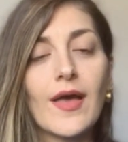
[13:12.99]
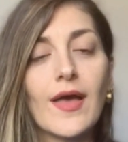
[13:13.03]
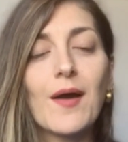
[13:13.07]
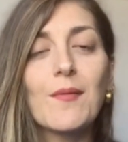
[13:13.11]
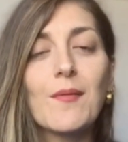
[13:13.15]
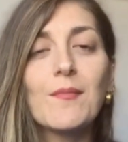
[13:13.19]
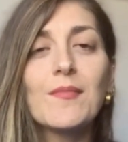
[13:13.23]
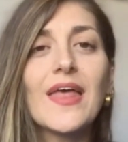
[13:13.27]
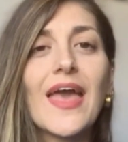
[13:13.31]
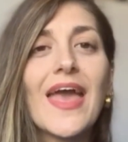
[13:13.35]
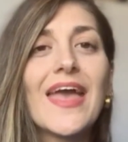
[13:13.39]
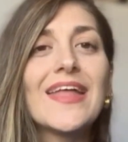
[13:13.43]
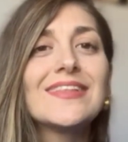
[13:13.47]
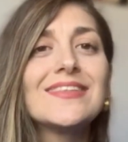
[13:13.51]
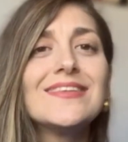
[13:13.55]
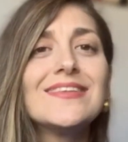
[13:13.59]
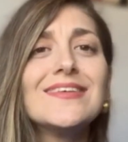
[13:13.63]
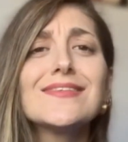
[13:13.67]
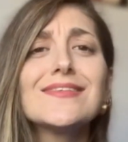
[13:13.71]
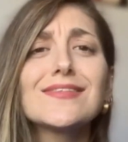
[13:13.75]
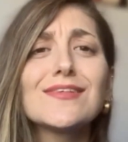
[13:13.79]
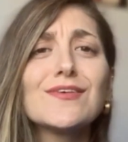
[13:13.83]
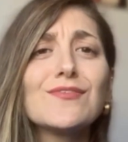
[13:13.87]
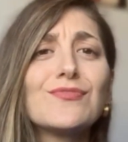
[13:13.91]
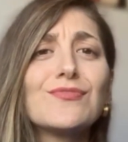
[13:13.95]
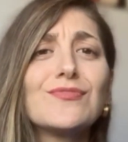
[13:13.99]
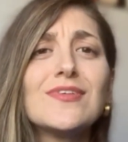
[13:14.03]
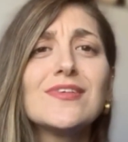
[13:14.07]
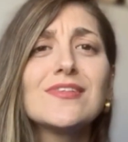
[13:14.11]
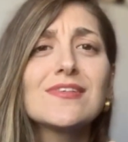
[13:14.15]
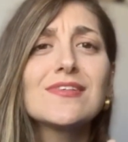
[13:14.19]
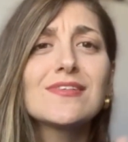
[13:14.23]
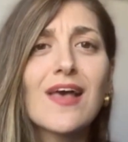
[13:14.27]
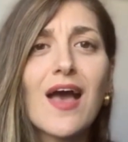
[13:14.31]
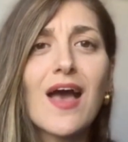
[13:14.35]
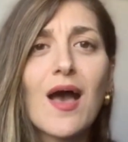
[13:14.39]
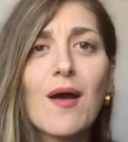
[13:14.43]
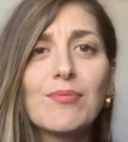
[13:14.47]
I mean, at least if this
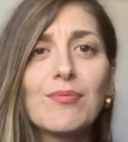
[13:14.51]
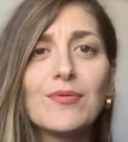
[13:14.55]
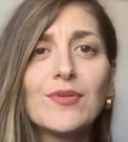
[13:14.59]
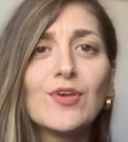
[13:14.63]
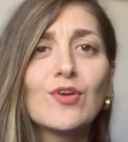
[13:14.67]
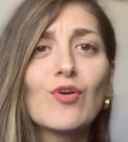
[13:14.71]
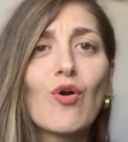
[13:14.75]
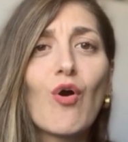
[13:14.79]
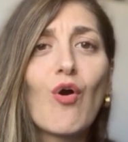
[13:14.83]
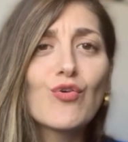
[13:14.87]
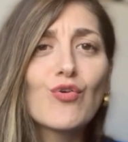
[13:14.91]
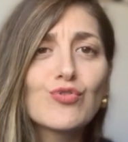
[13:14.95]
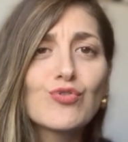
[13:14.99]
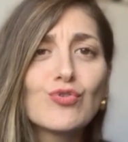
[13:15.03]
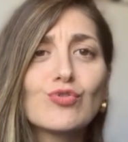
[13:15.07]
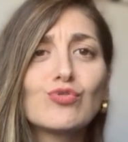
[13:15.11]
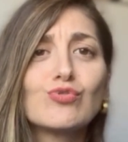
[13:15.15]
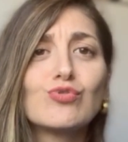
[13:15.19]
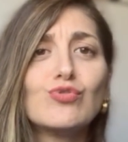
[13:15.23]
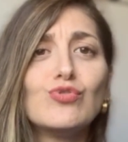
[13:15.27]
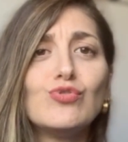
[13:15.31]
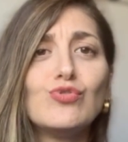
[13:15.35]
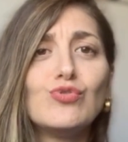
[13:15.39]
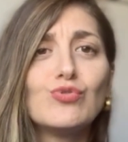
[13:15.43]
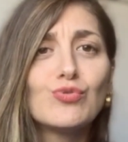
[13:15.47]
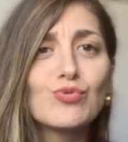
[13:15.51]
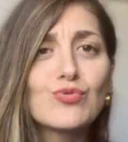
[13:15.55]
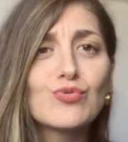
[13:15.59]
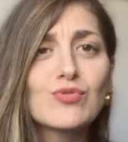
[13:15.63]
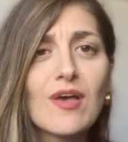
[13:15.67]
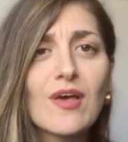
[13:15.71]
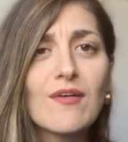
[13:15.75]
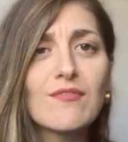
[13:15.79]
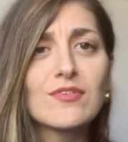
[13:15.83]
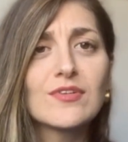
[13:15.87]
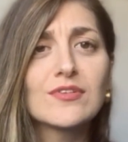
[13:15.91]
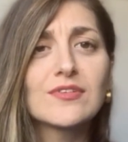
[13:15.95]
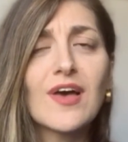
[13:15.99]
is happening also to you
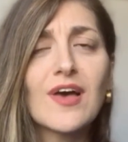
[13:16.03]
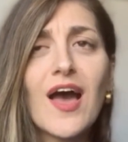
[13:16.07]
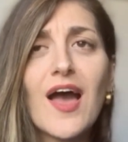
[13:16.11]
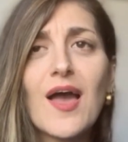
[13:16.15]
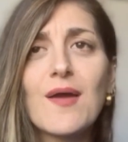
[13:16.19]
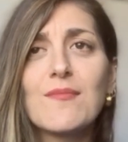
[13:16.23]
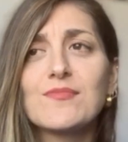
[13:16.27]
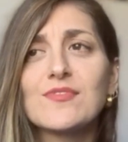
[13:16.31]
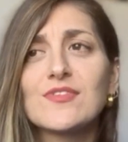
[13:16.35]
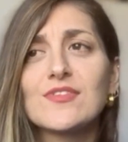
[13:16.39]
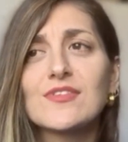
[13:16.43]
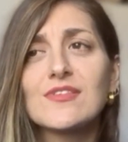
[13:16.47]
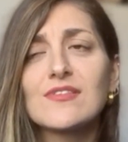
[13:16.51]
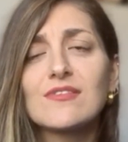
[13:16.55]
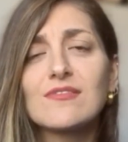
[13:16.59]
several times,